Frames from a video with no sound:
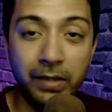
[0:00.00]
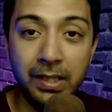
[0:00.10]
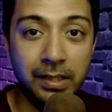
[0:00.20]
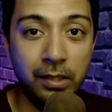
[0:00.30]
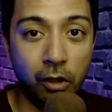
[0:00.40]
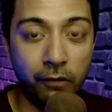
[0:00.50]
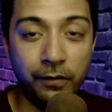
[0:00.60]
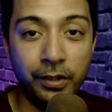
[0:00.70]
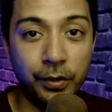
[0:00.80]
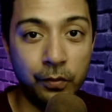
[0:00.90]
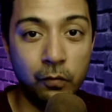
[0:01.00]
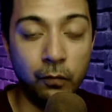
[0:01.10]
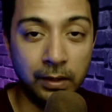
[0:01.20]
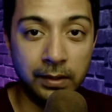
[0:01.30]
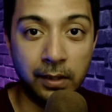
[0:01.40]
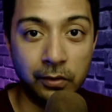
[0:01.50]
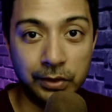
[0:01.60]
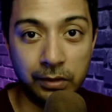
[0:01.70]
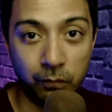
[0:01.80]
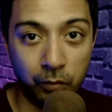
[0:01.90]
where they offer you
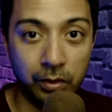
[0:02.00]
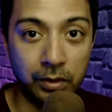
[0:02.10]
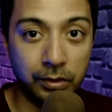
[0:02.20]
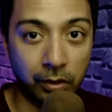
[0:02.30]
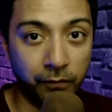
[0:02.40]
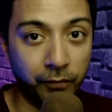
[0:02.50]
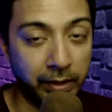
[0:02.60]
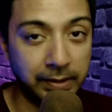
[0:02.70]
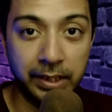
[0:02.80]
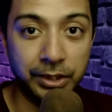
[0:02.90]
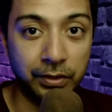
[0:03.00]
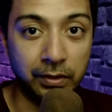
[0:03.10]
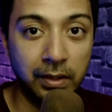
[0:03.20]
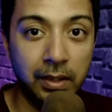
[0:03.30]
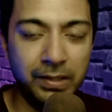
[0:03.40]
1000 words of translation,